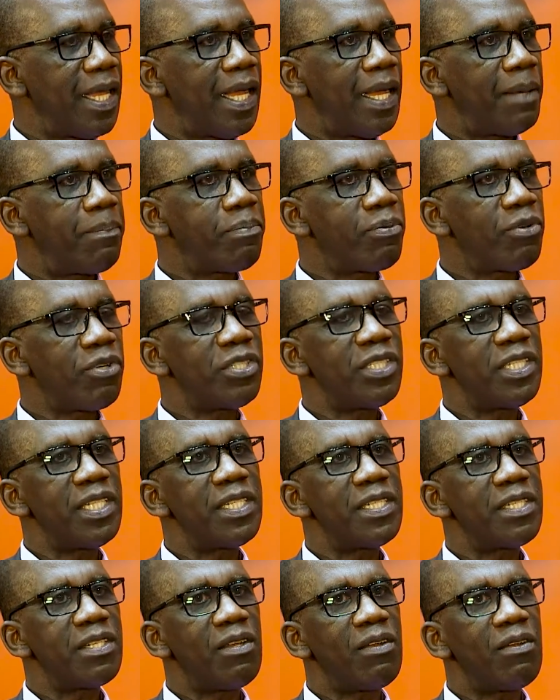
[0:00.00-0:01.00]
A
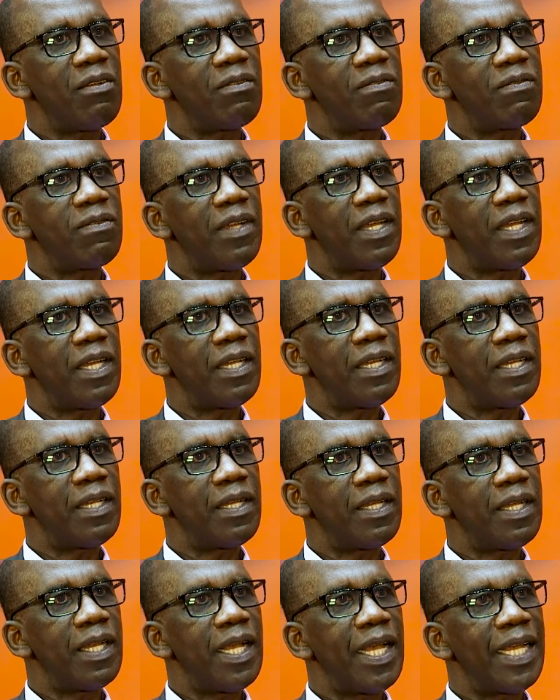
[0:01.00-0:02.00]
process of
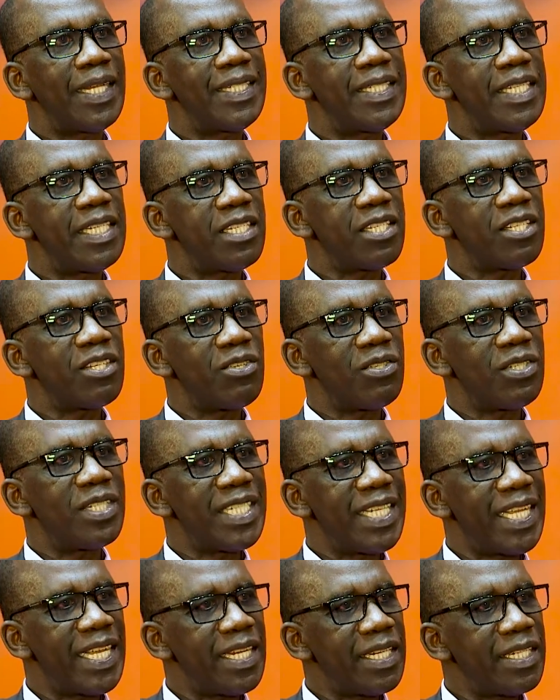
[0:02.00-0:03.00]
a
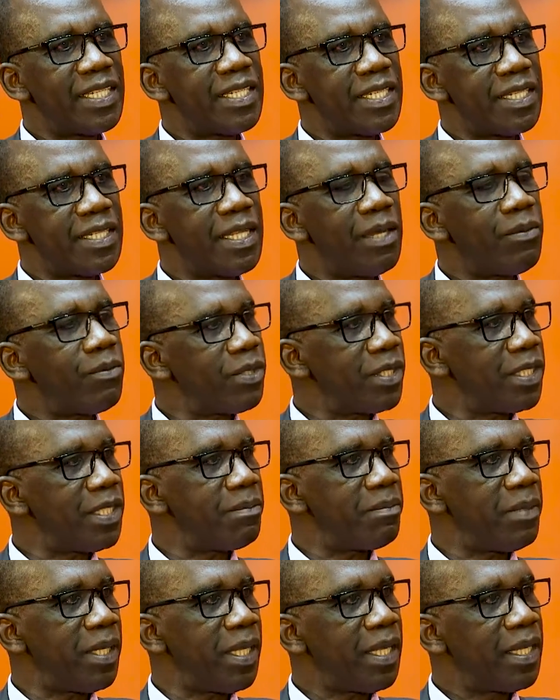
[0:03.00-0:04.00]
discontent that was
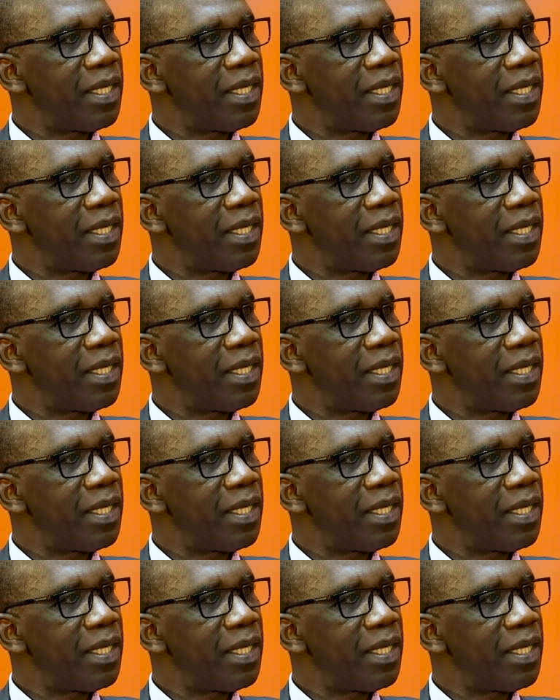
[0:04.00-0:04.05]
in me.